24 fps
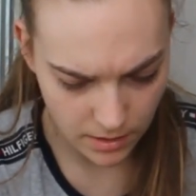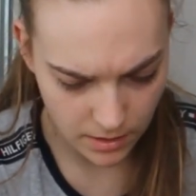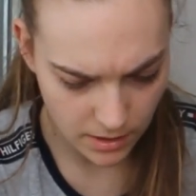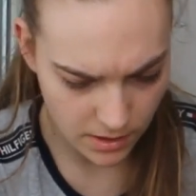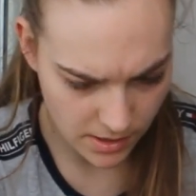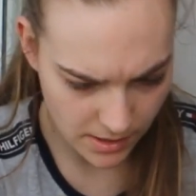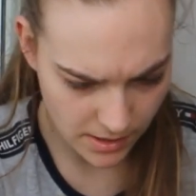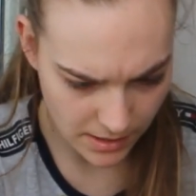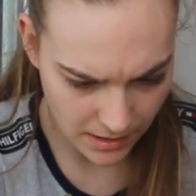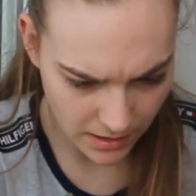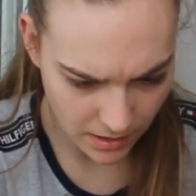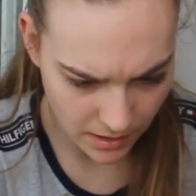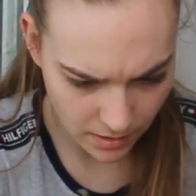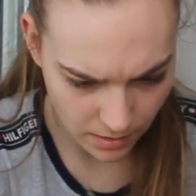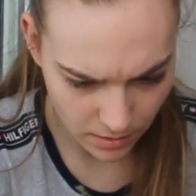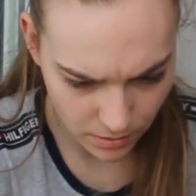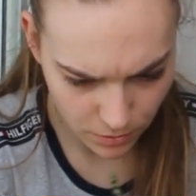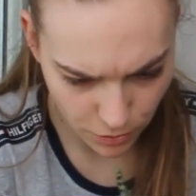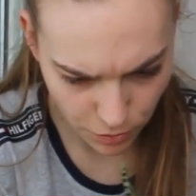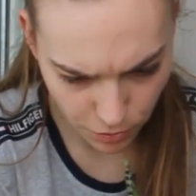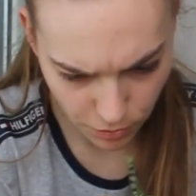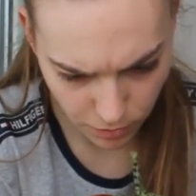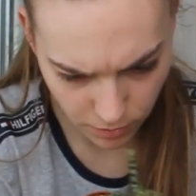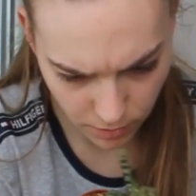It's a little
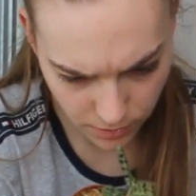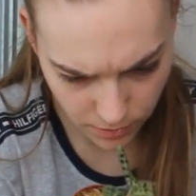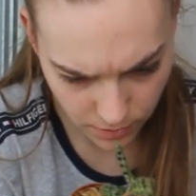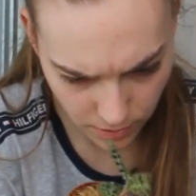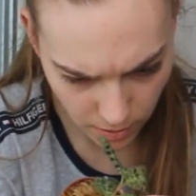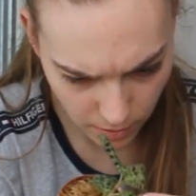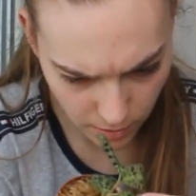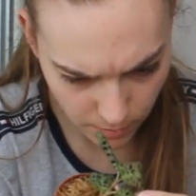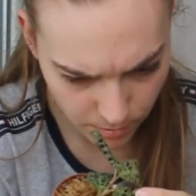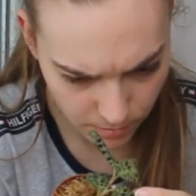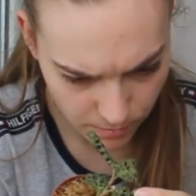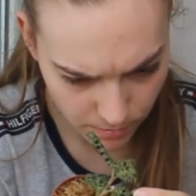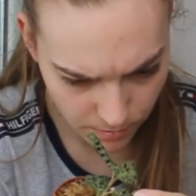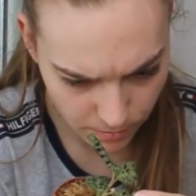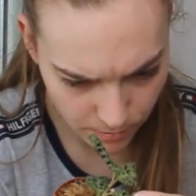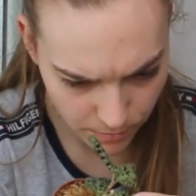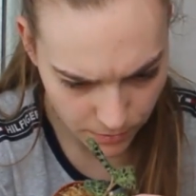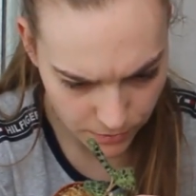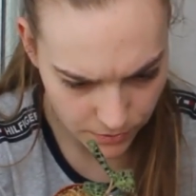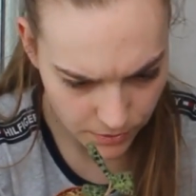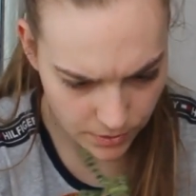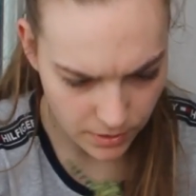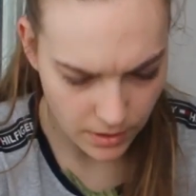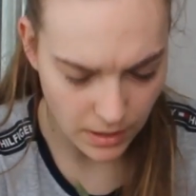curled up,
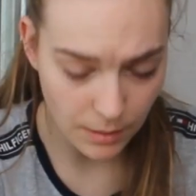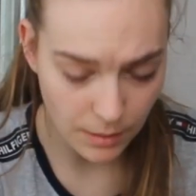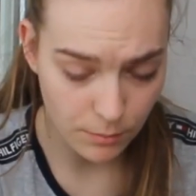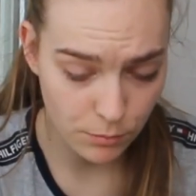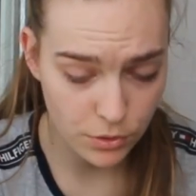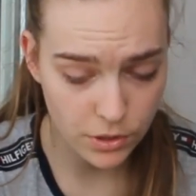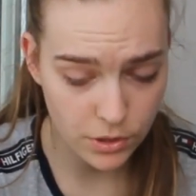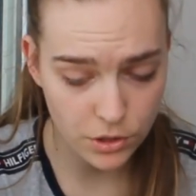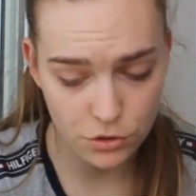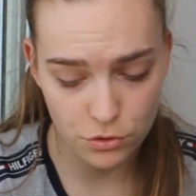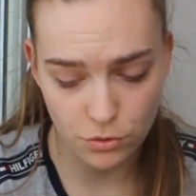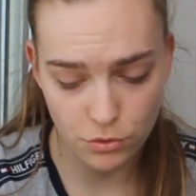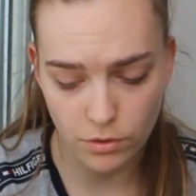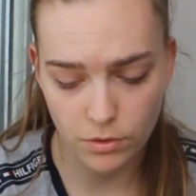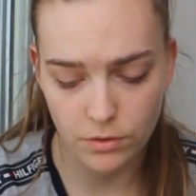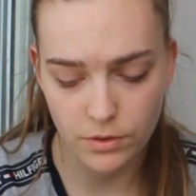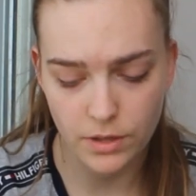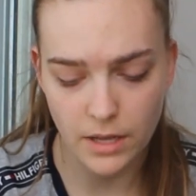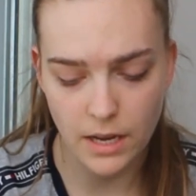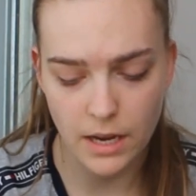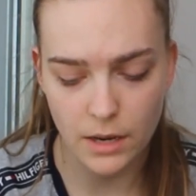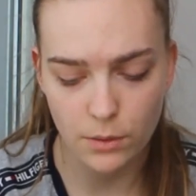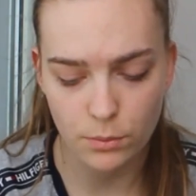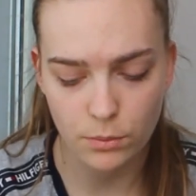but I'm pretty sure
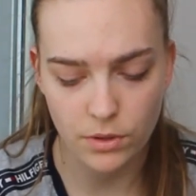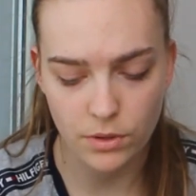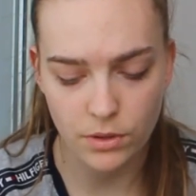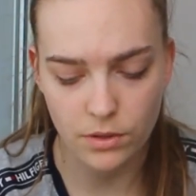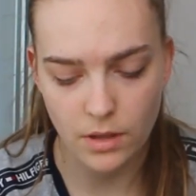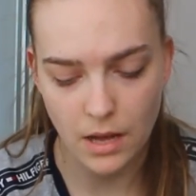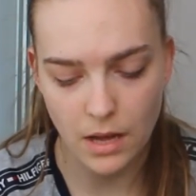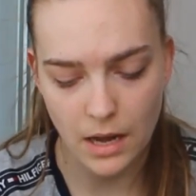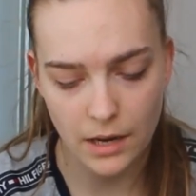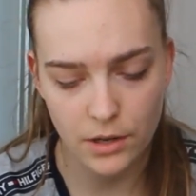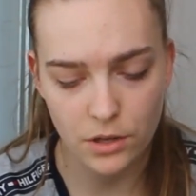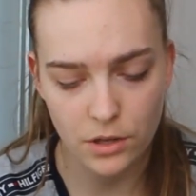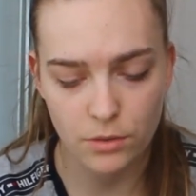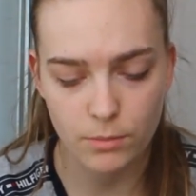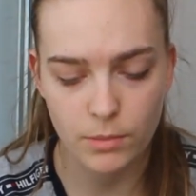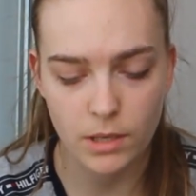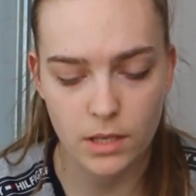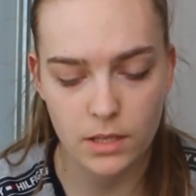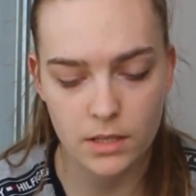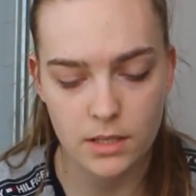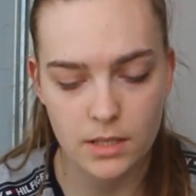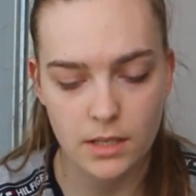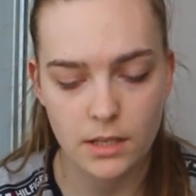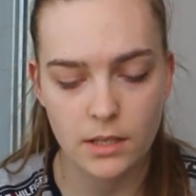that with high
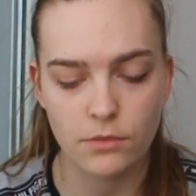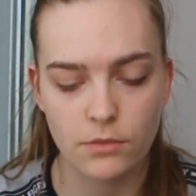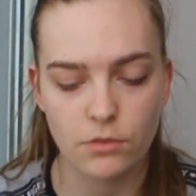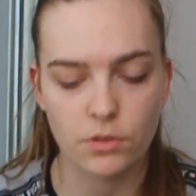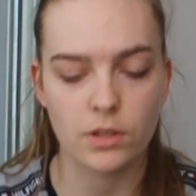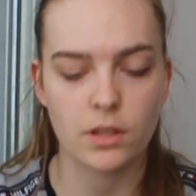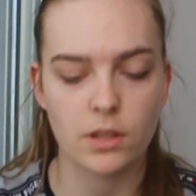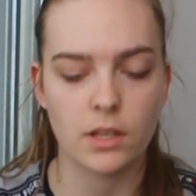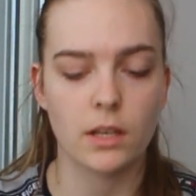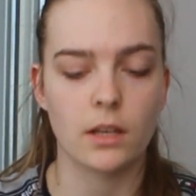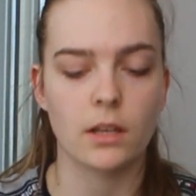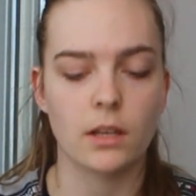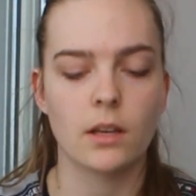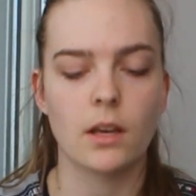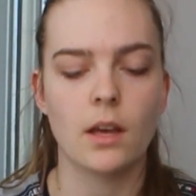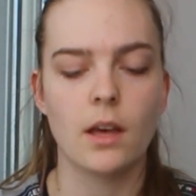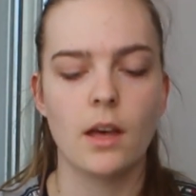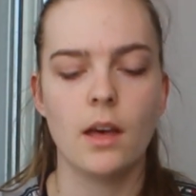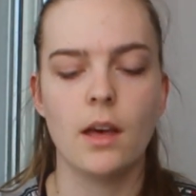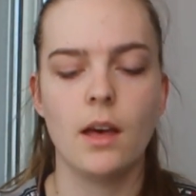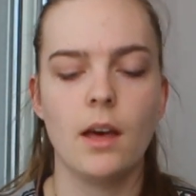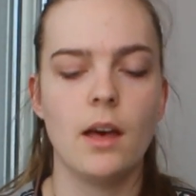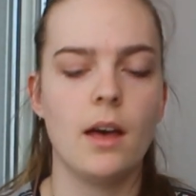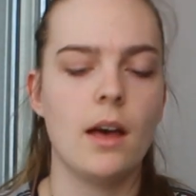humidity and everything,
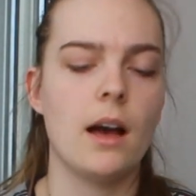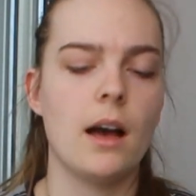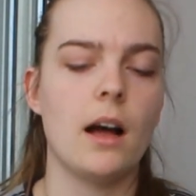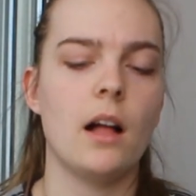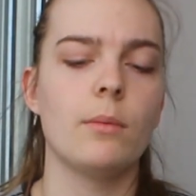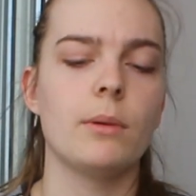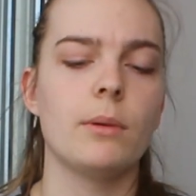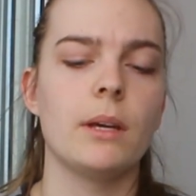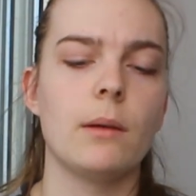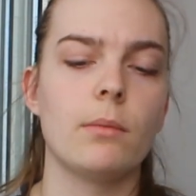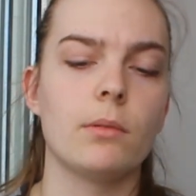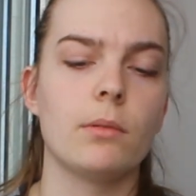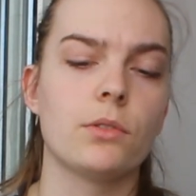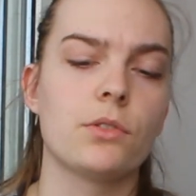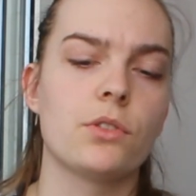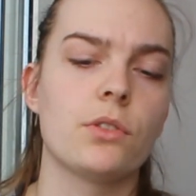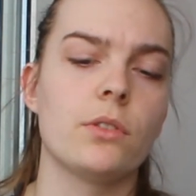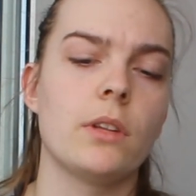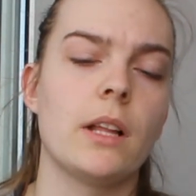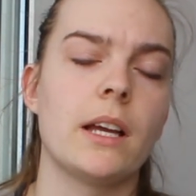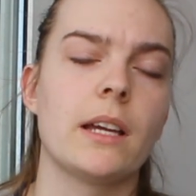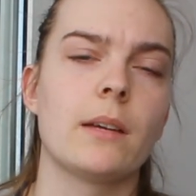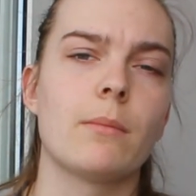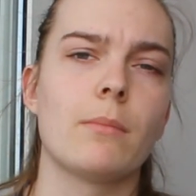I'll be able
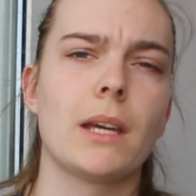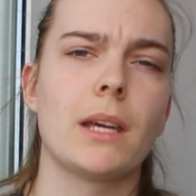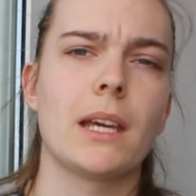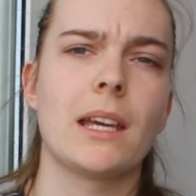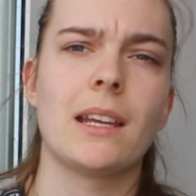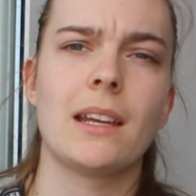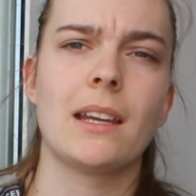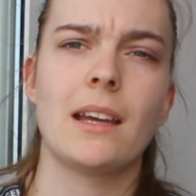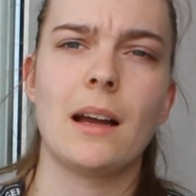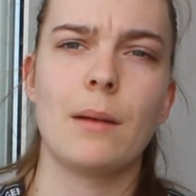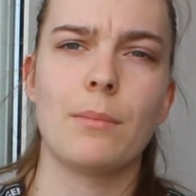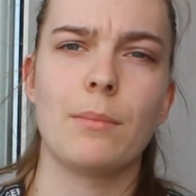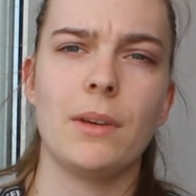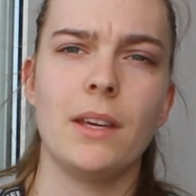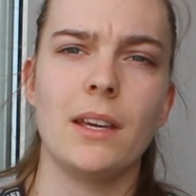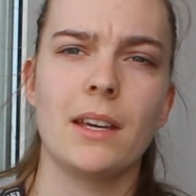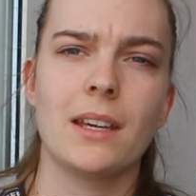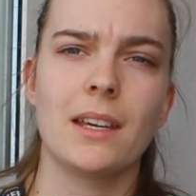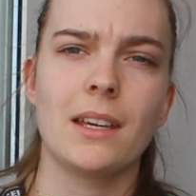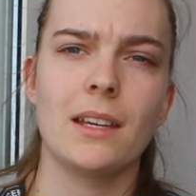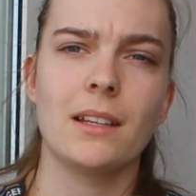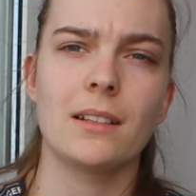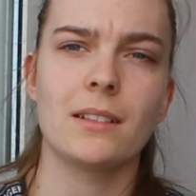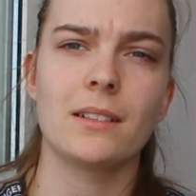to like make it happy
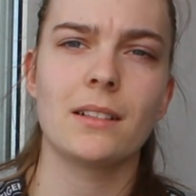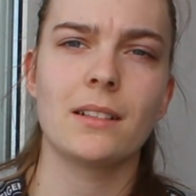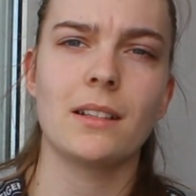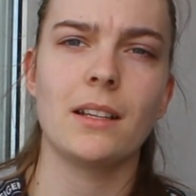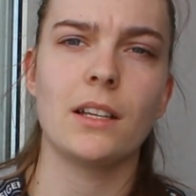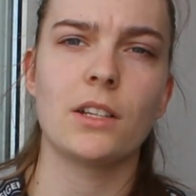again.